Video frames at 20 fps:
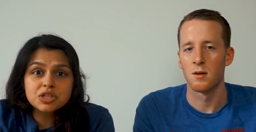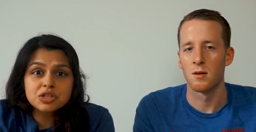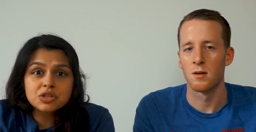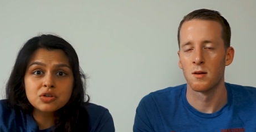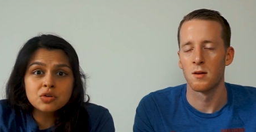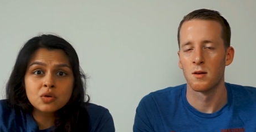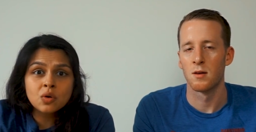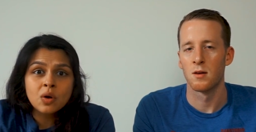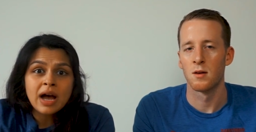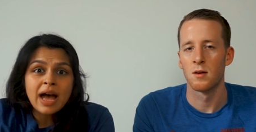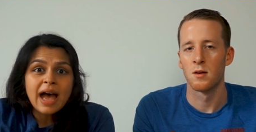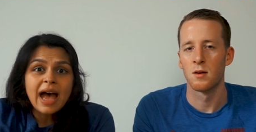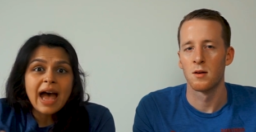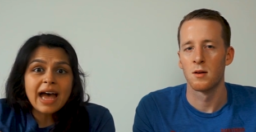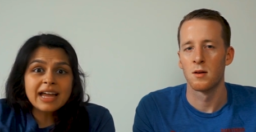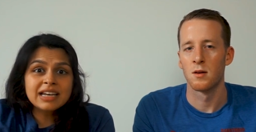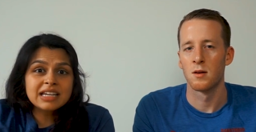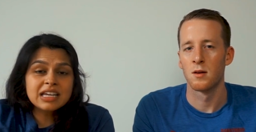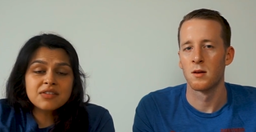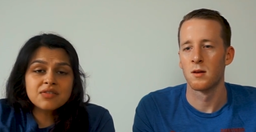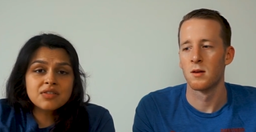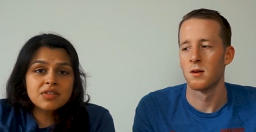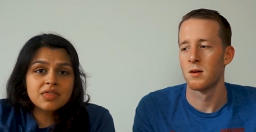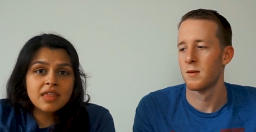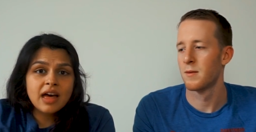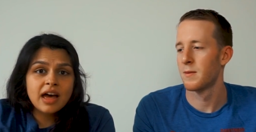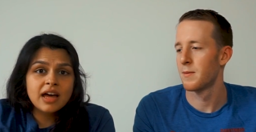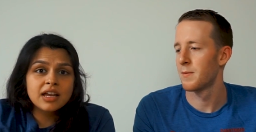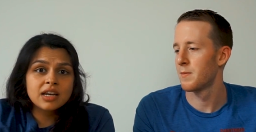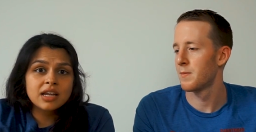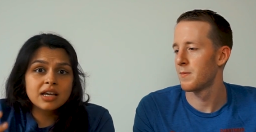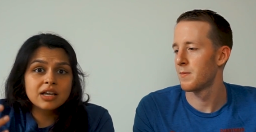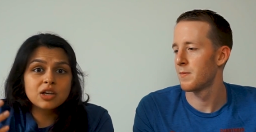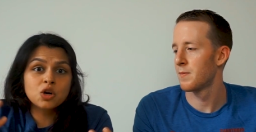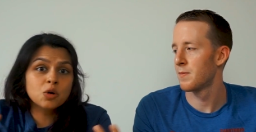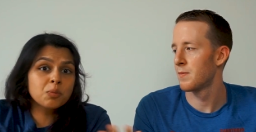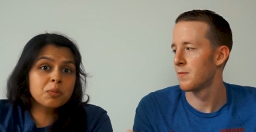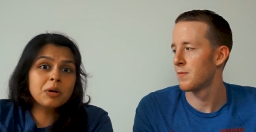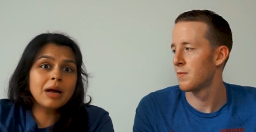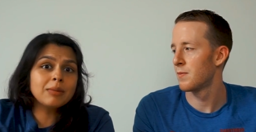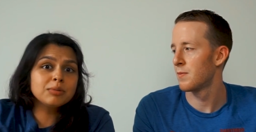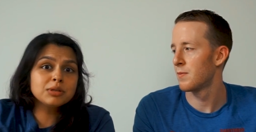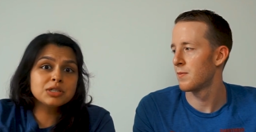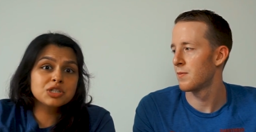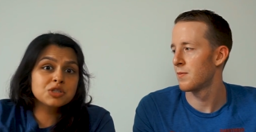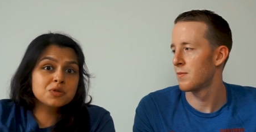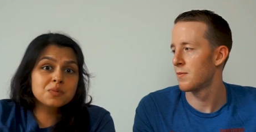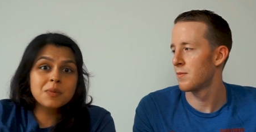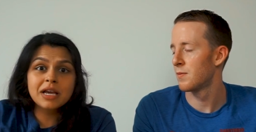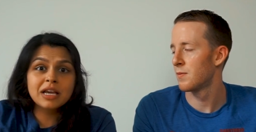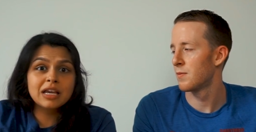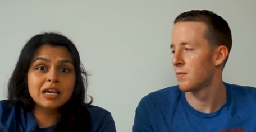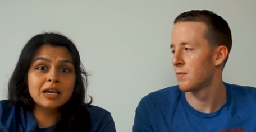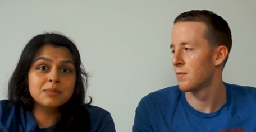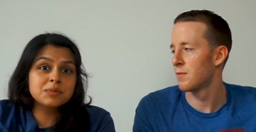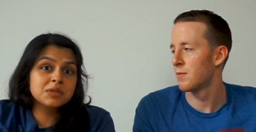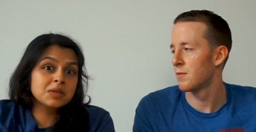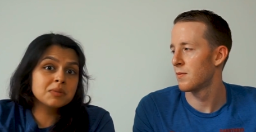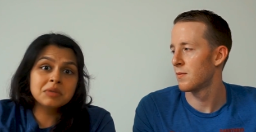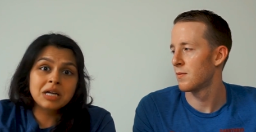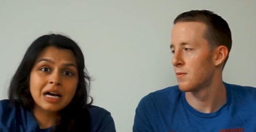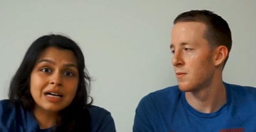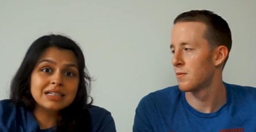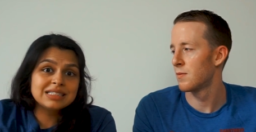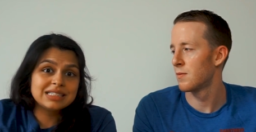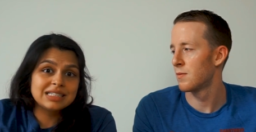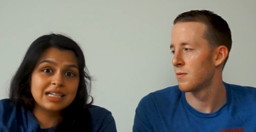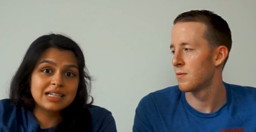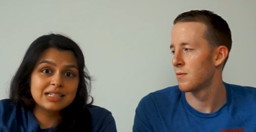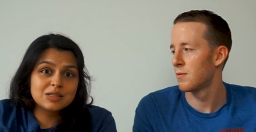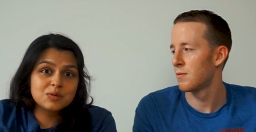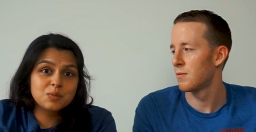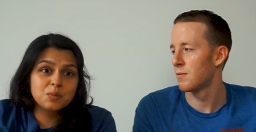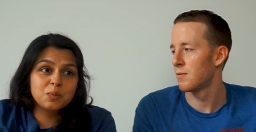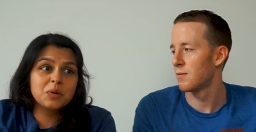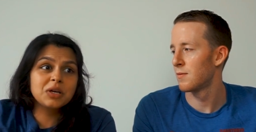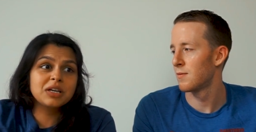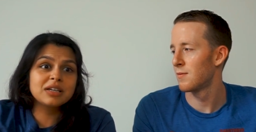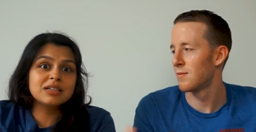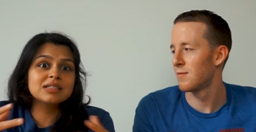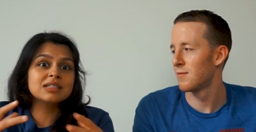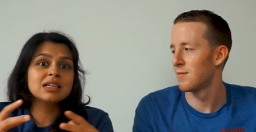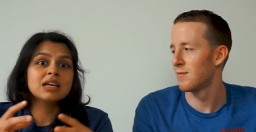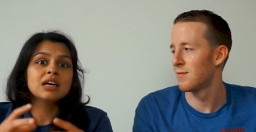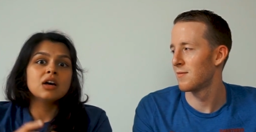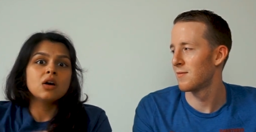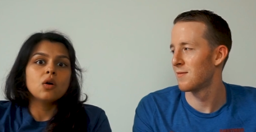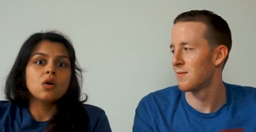Speaker 1: to you. And even then, you're probably just making up some nonsense because